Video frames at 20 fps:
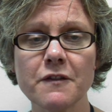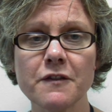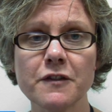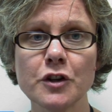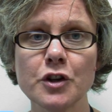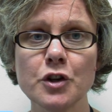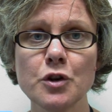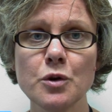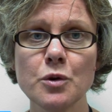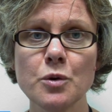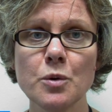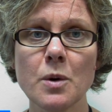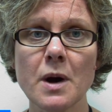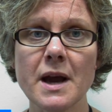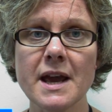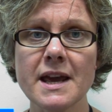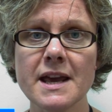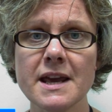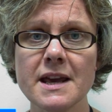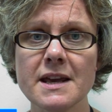Flu
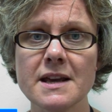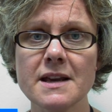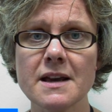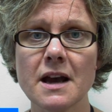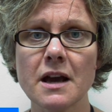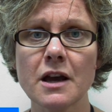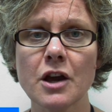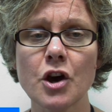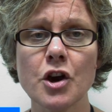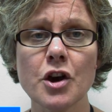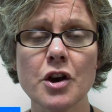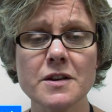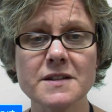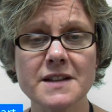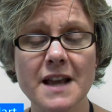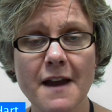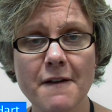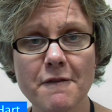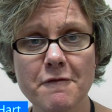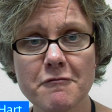
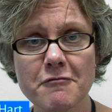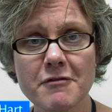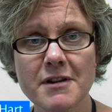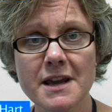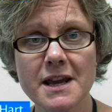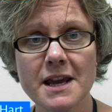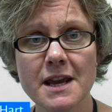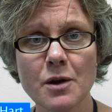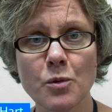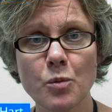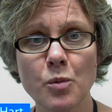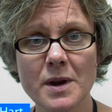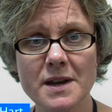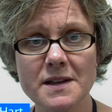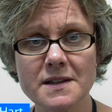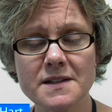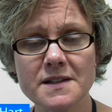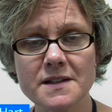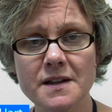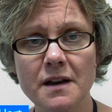occurs every
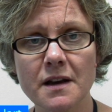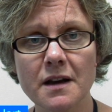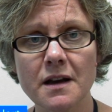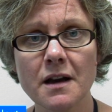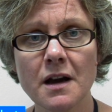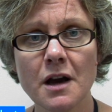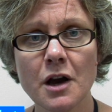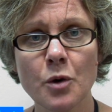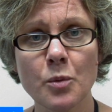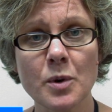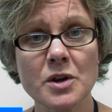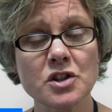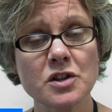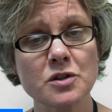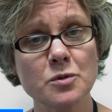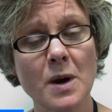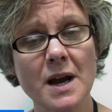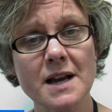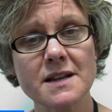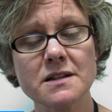winter, which
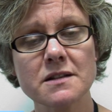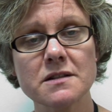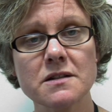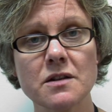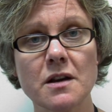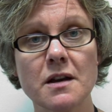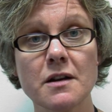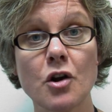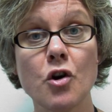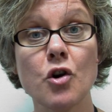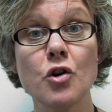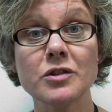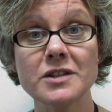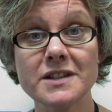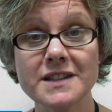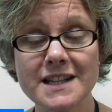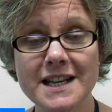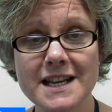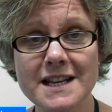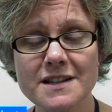is why it's called
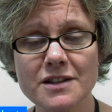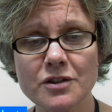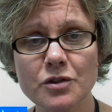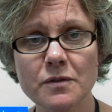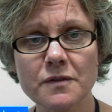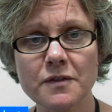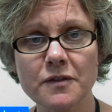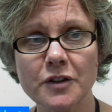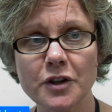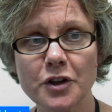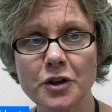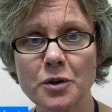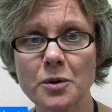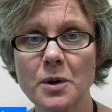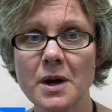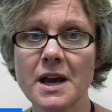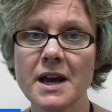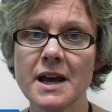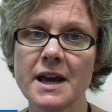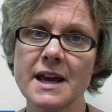seasonal flu.